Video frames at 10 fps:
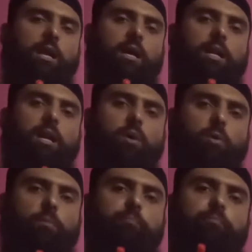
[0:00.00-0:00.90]

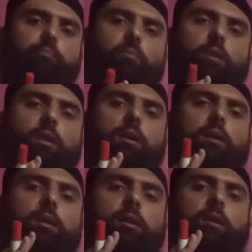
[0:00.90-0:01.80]
Now
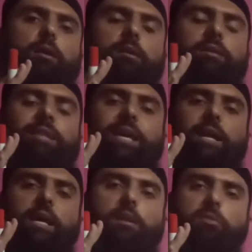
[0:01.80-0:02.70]
there
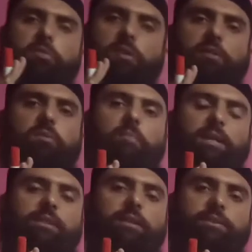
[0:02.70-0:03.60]
are 6
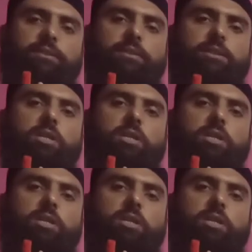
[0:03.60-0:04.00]
methods